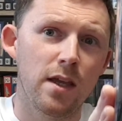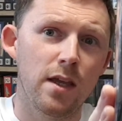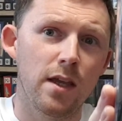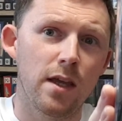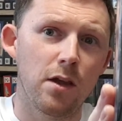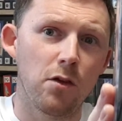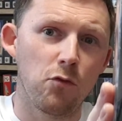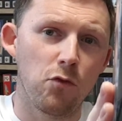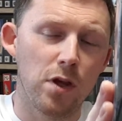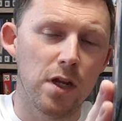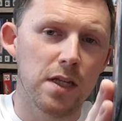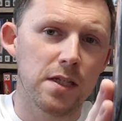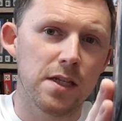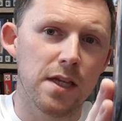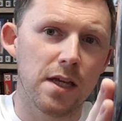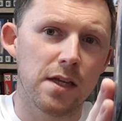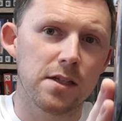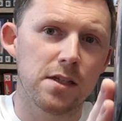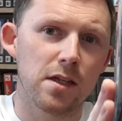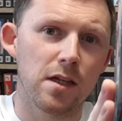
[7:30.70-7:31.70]
really
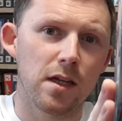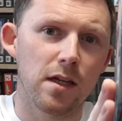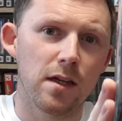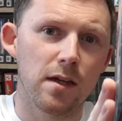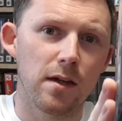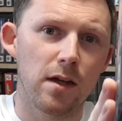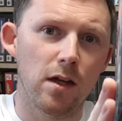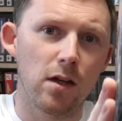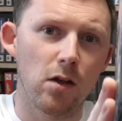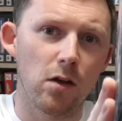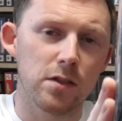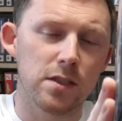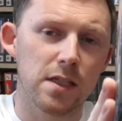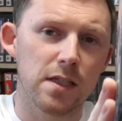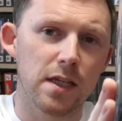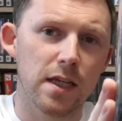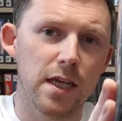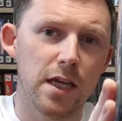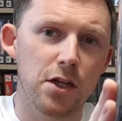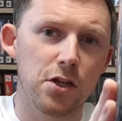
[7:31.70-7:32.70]
takes a lot of
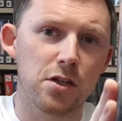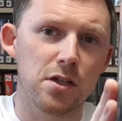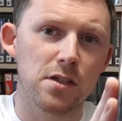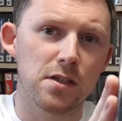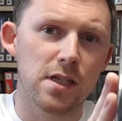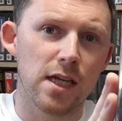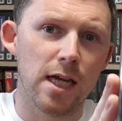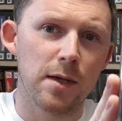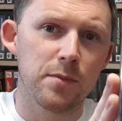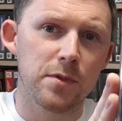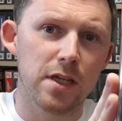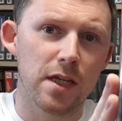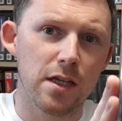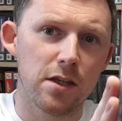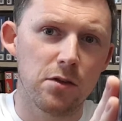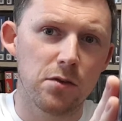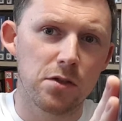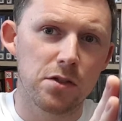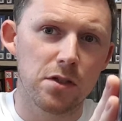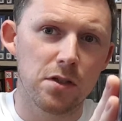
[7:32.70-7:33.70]
dedication and time to get
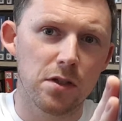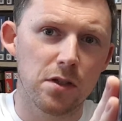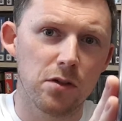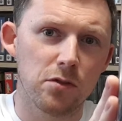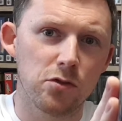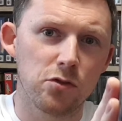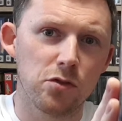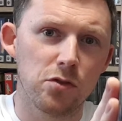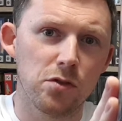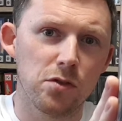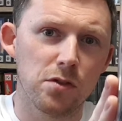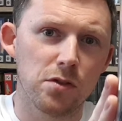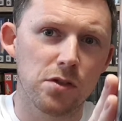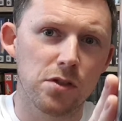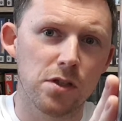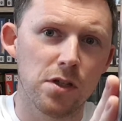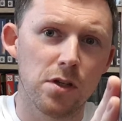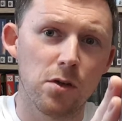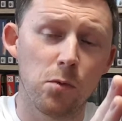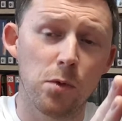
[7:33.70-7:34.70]
used to the
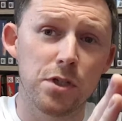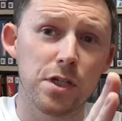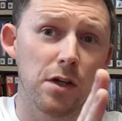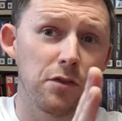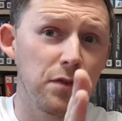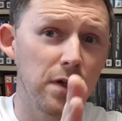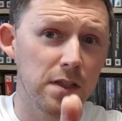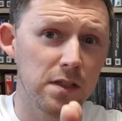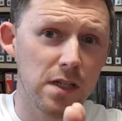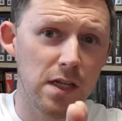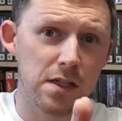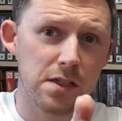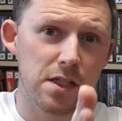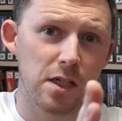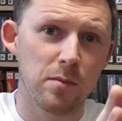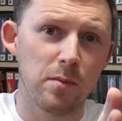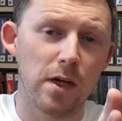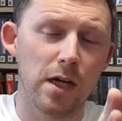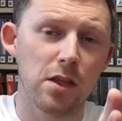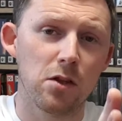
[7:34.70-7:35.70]
controls, which are
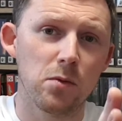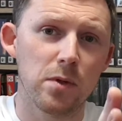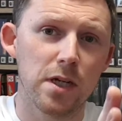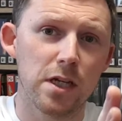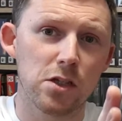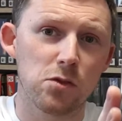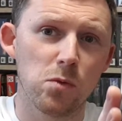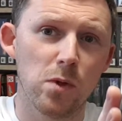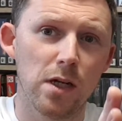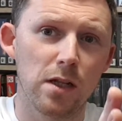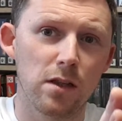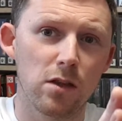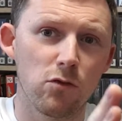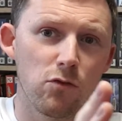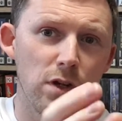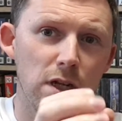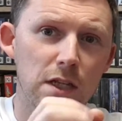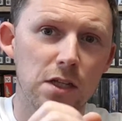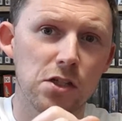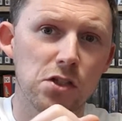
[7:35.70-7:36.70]
fantastic, by the way, as well. They're
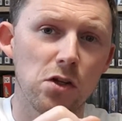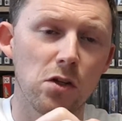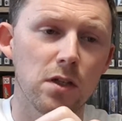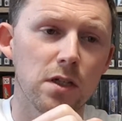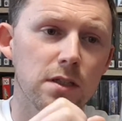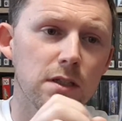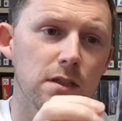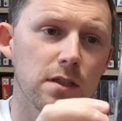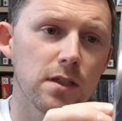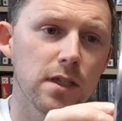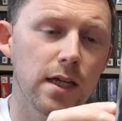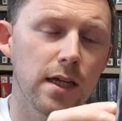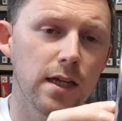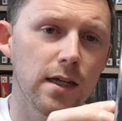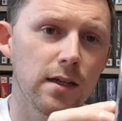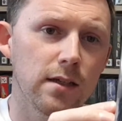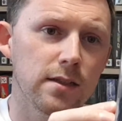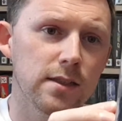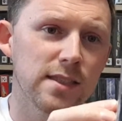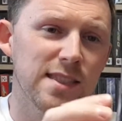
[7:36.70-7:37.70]
really solid
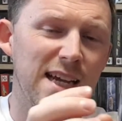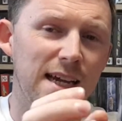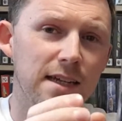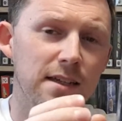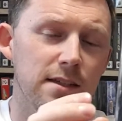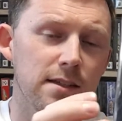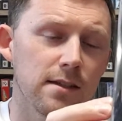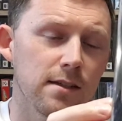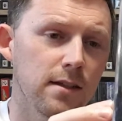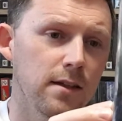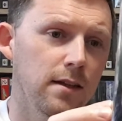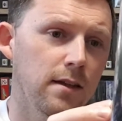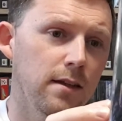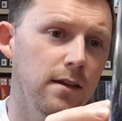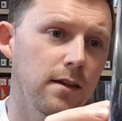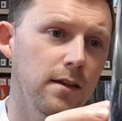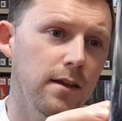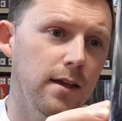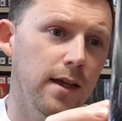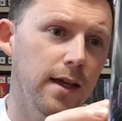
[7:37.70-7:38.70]
and tight
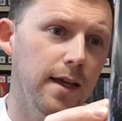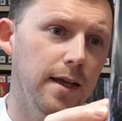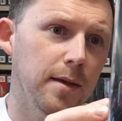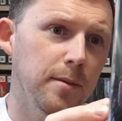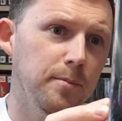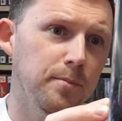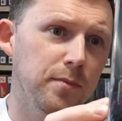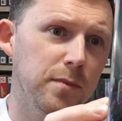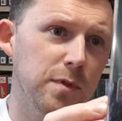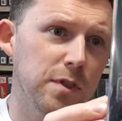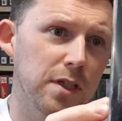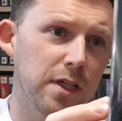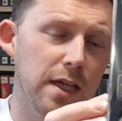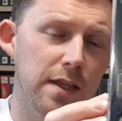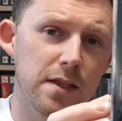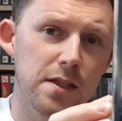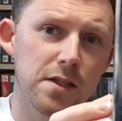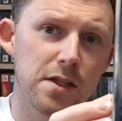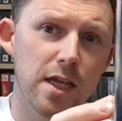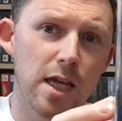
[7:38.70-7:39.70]
to get
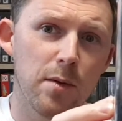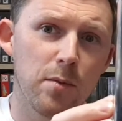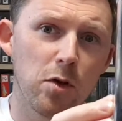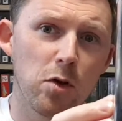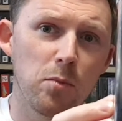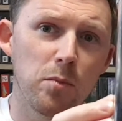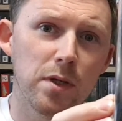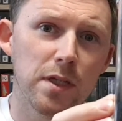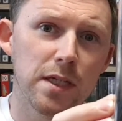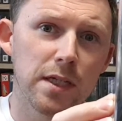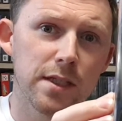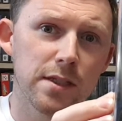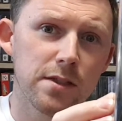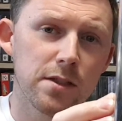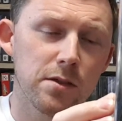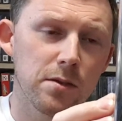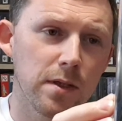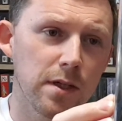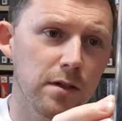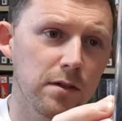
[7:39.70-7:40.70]
this game completed
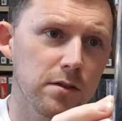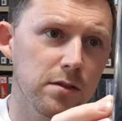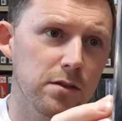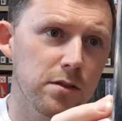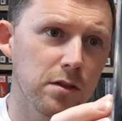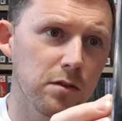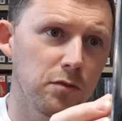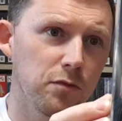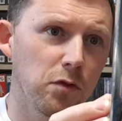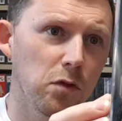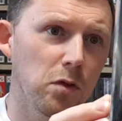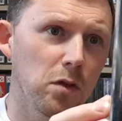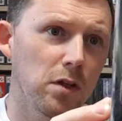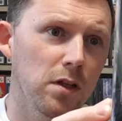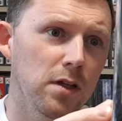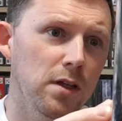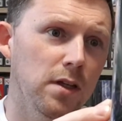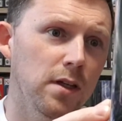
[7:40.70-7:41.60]
to the full.